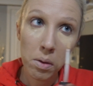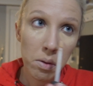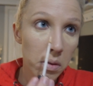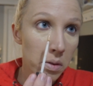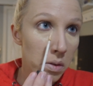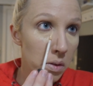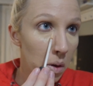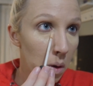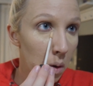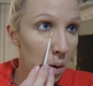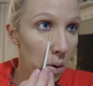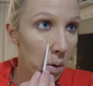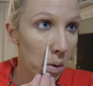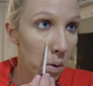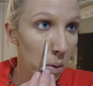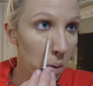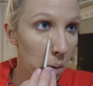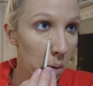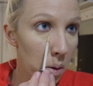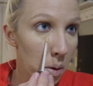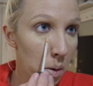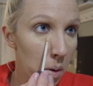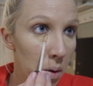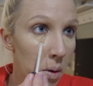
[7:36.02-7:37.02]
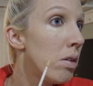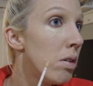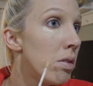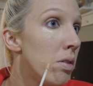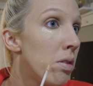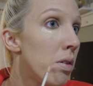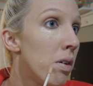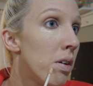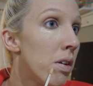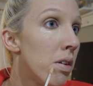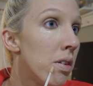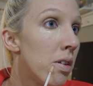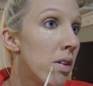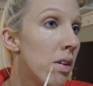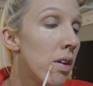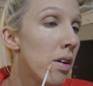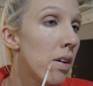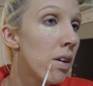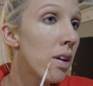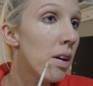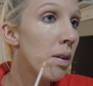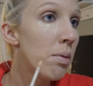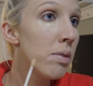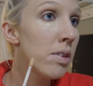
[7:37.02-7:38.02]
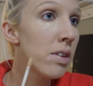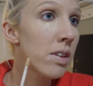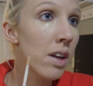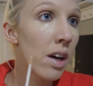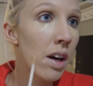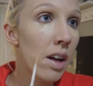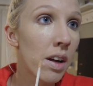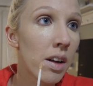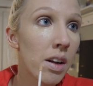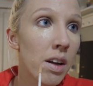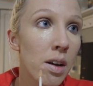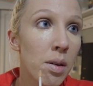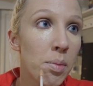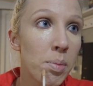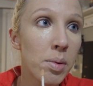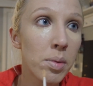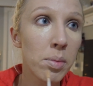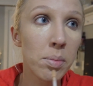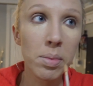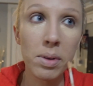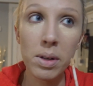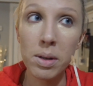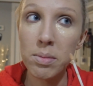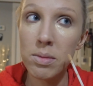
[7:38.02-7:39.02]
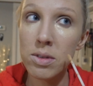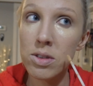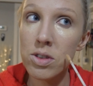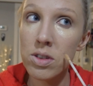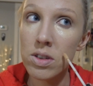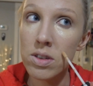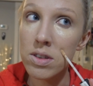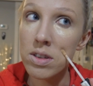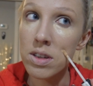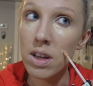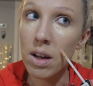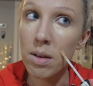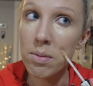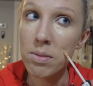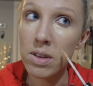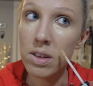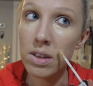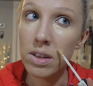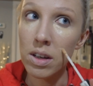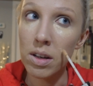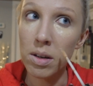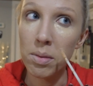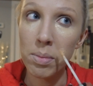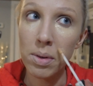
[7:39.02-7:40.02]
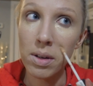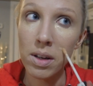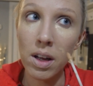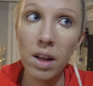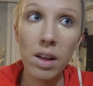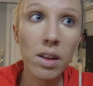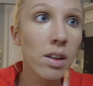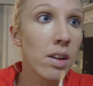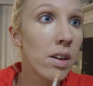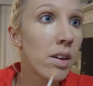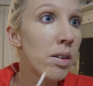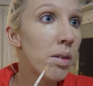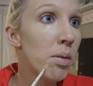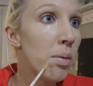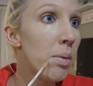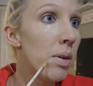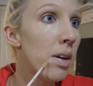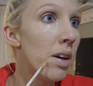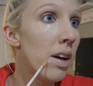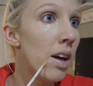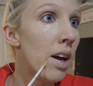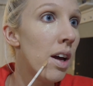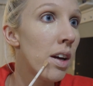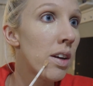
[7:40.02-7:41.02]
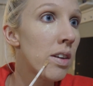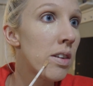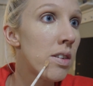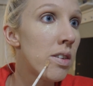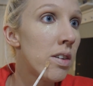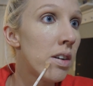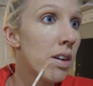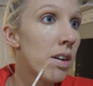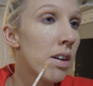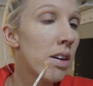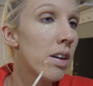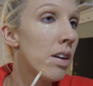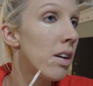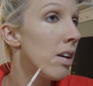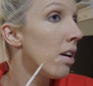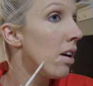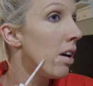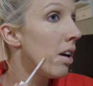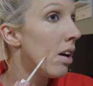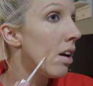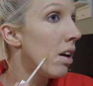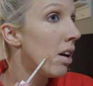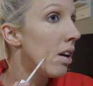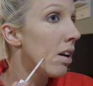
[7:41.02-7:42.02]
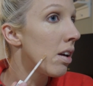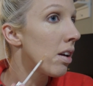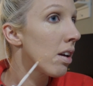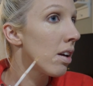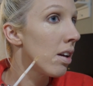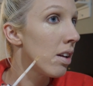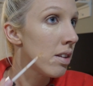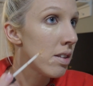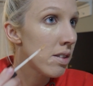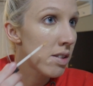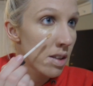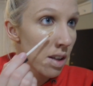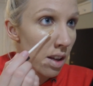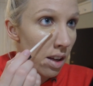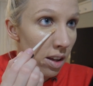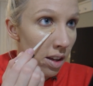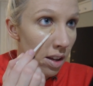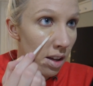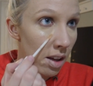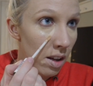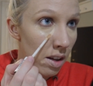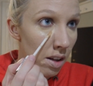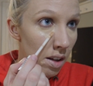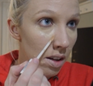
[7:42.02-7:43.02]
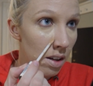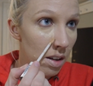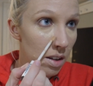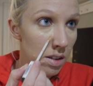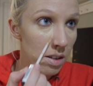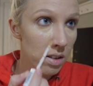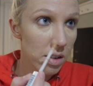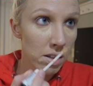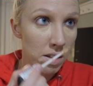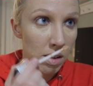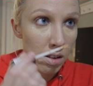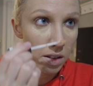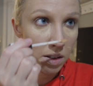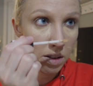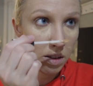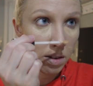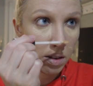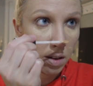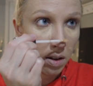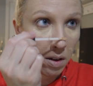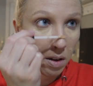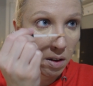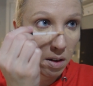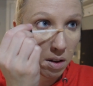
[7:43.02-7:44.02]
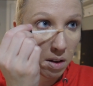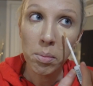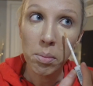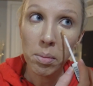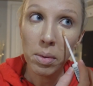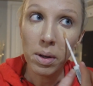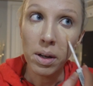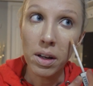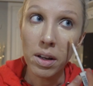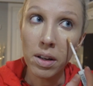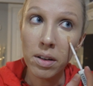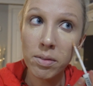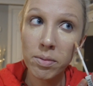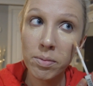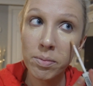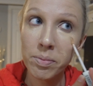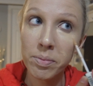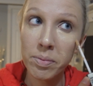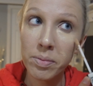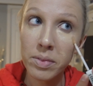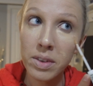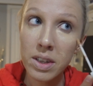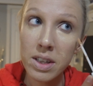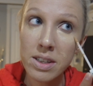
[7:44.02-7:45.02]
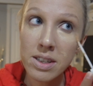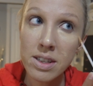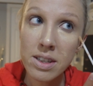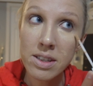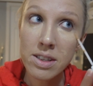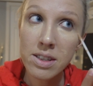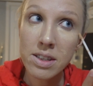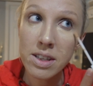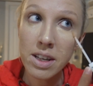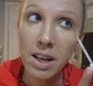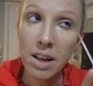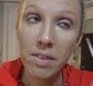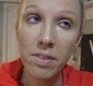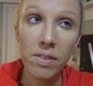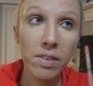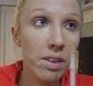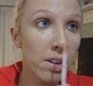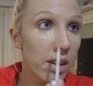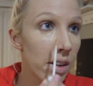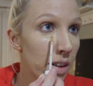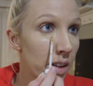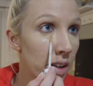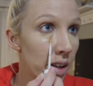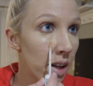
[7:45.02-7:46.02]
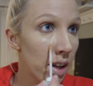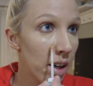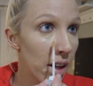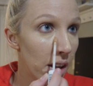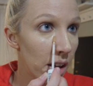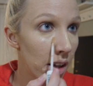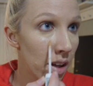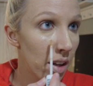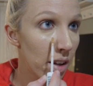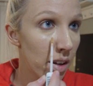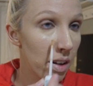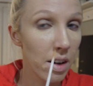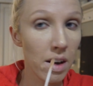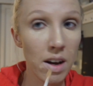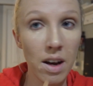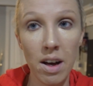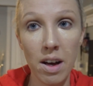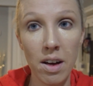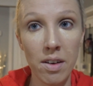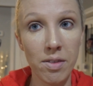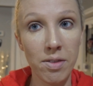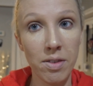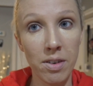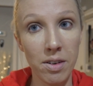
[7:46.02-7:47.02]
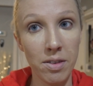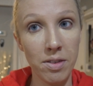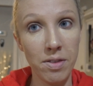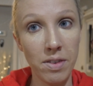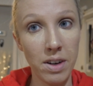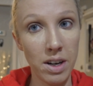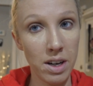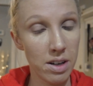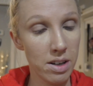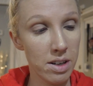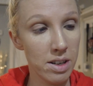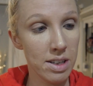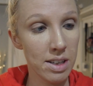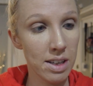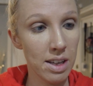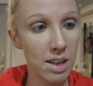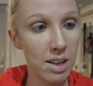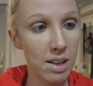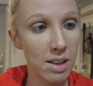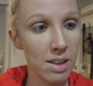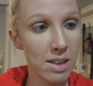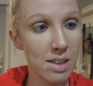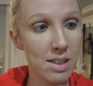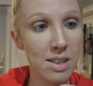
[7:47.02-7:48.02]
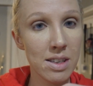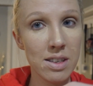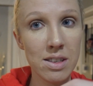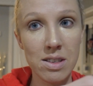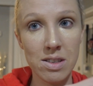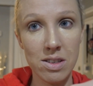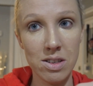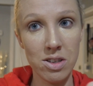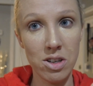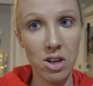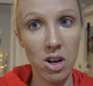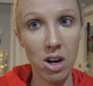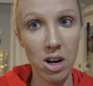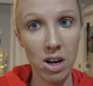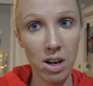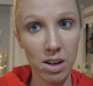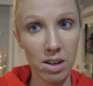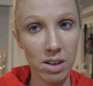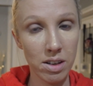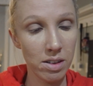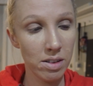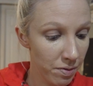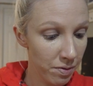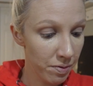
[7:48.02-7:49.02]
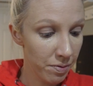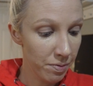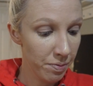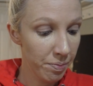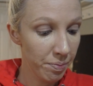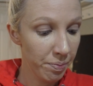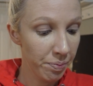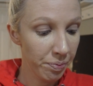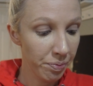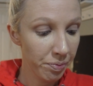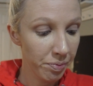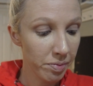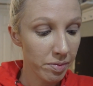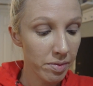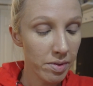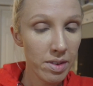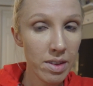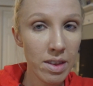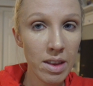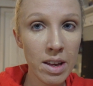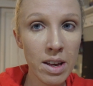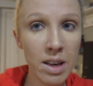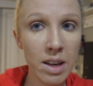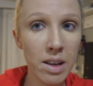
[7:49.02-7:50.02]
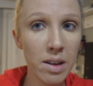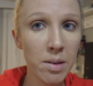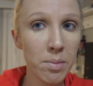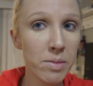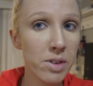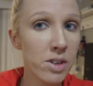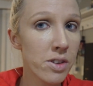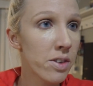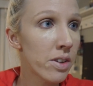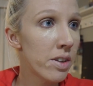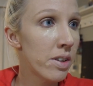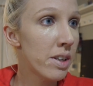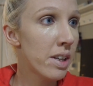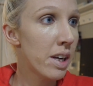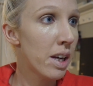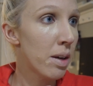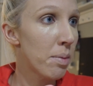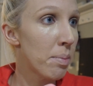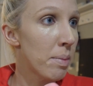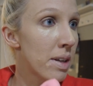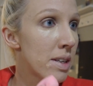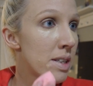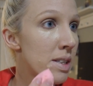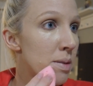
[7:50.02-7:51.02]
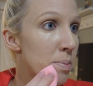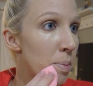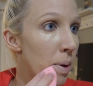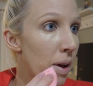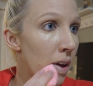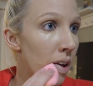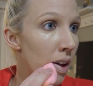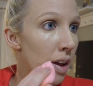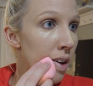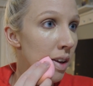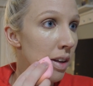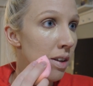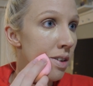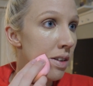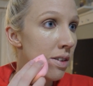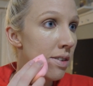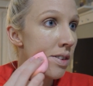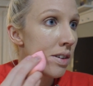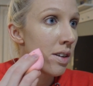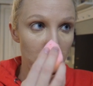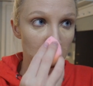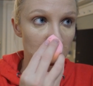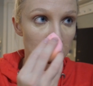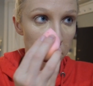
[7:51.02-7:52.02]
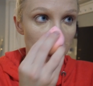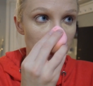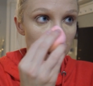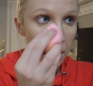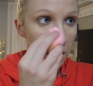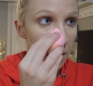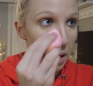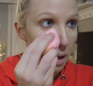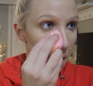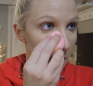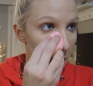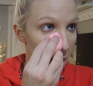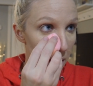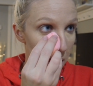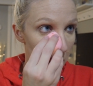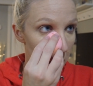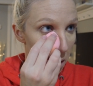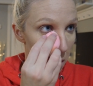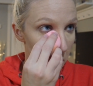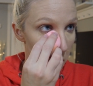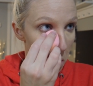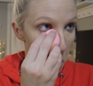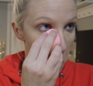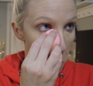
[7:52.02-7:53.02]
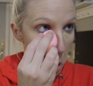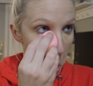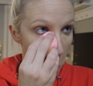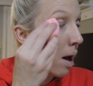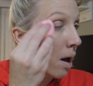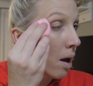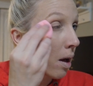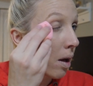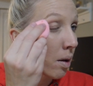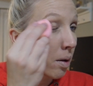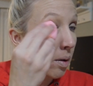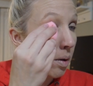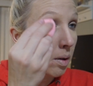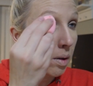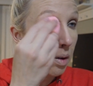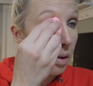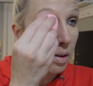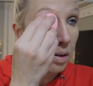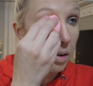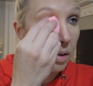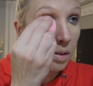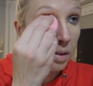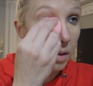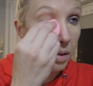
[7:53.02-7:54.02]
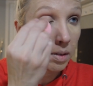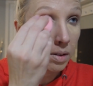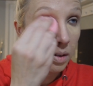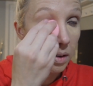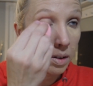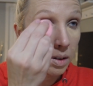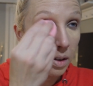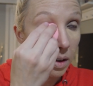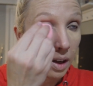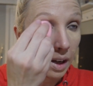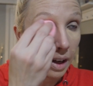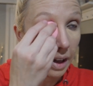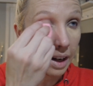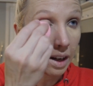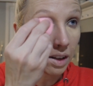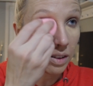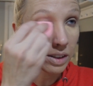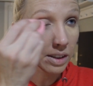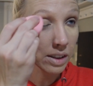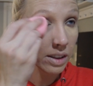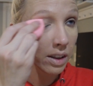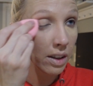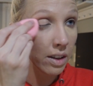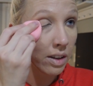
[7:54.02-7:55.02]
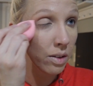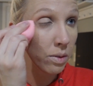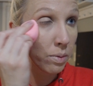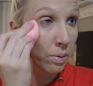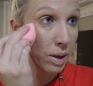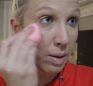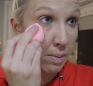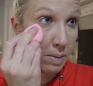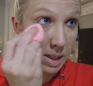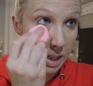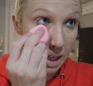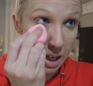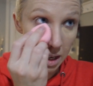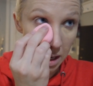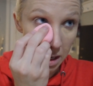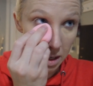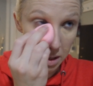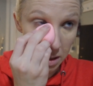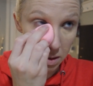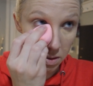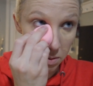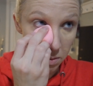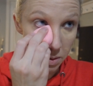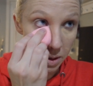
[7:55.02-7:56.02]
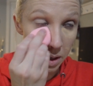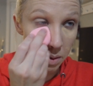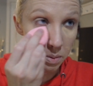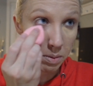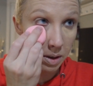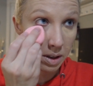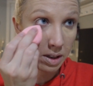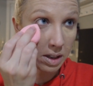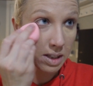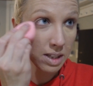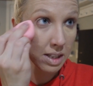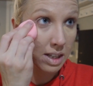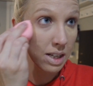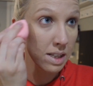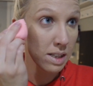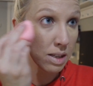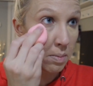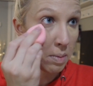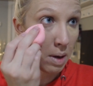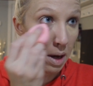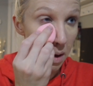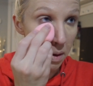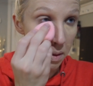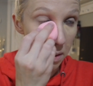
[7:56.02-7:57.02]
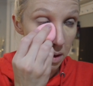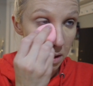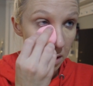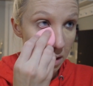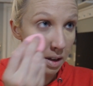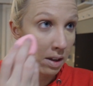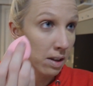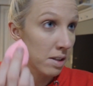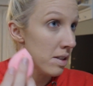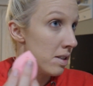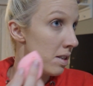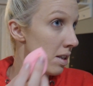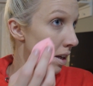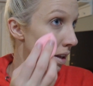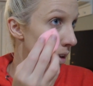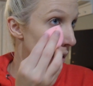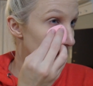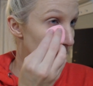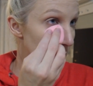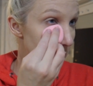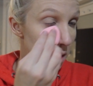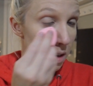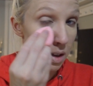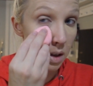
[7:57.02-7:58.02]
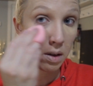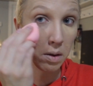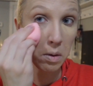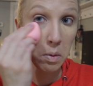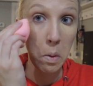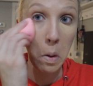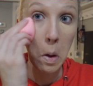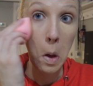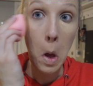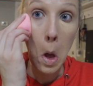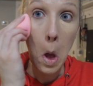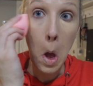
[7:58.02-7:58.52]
So, interesting. I've just got a couple blemishes that I'm just going to put a little bit extra concealing on too. But this is definitely not for fair skin. This is dark. And I'm just going to take my sponge and blend that in. Oh. And I'll look on the website and read what it says about the concealer too.